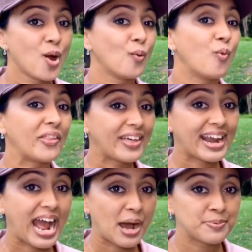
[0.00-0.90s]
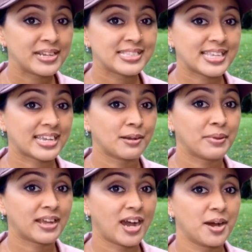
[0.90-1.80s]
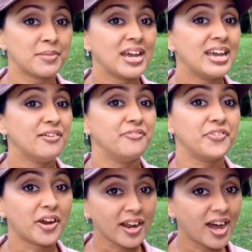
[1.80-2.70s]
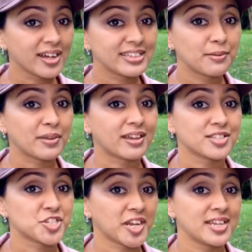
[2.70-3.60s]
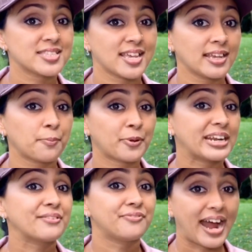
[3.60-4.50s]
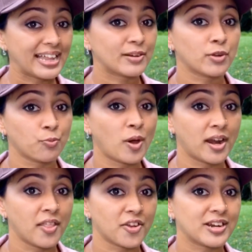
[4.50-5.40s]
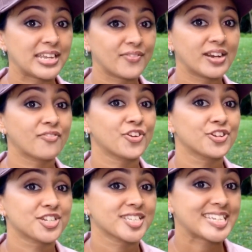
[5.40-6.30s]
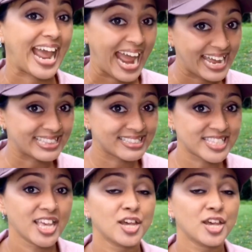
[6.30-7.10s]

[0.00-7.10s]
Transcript: When that happens, it can become very ugly, because chickens can get pretty violent with one another even if they're just hens.